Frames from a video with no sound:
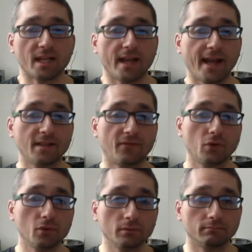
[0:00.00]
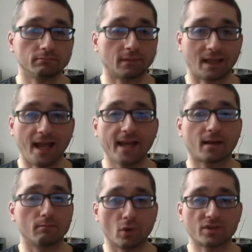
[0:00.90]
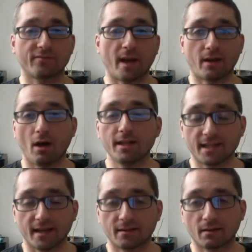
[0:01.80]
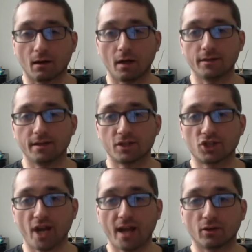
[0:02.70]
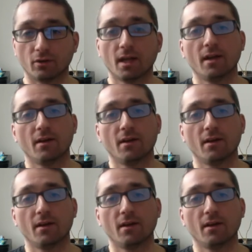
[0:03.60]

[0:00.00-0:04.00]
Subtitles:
And if you like most of my content on this channel,